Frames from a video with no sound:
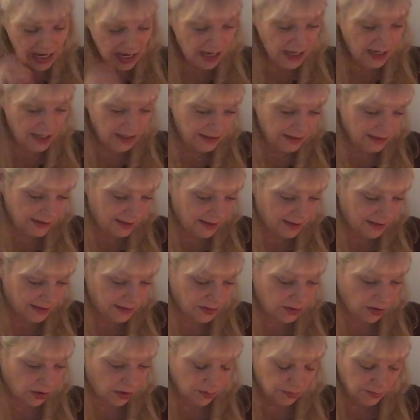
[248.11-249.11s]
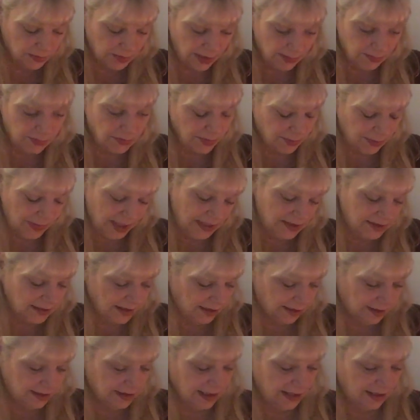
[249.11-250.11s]
and uh, start
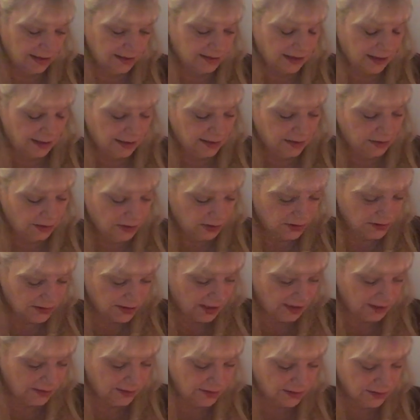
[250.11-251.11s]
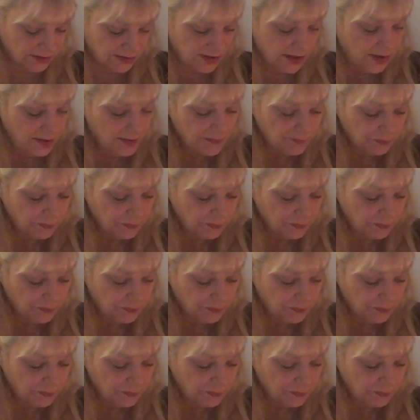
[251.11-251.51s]
implementing things and it looks like there's